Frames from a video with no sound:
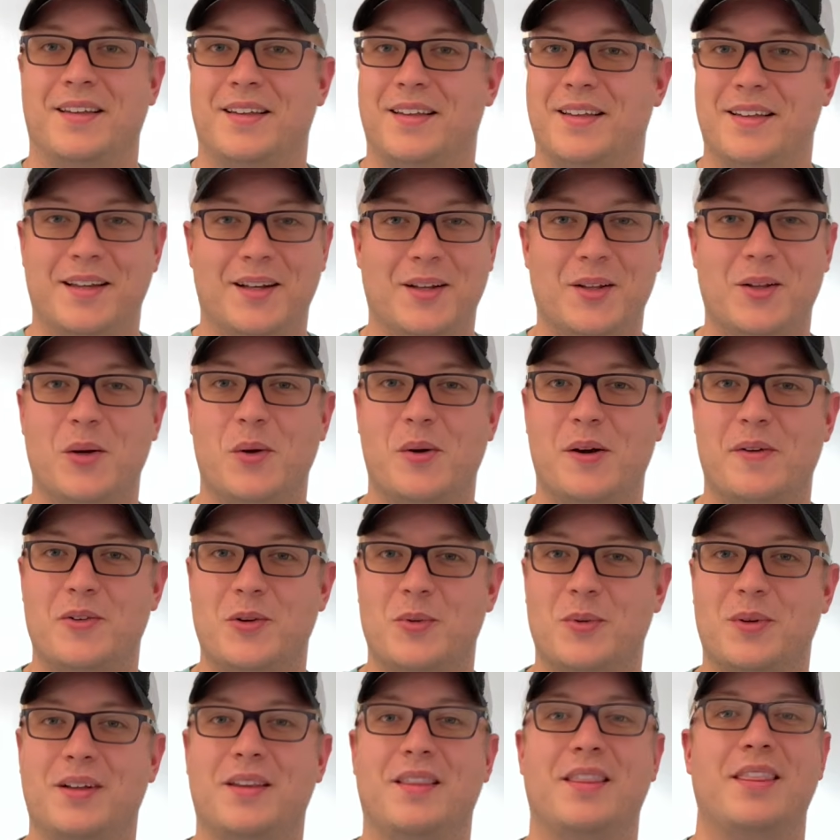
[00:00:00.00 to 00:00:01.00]
Hello
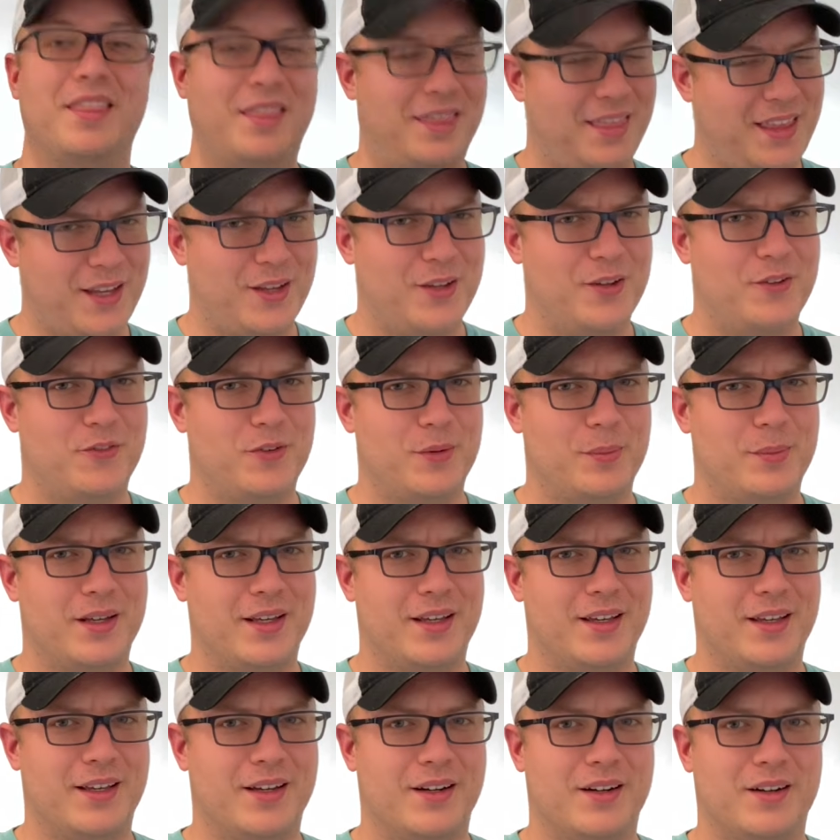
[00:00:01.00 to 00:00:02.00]
everyone, thank you for
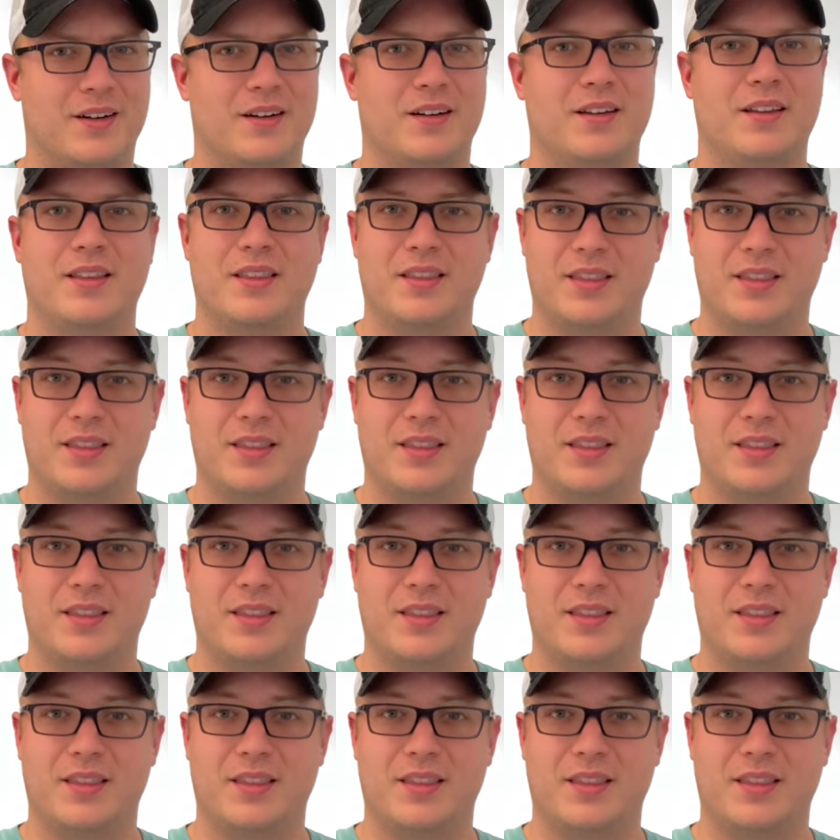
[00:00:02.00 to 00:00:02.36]
being here.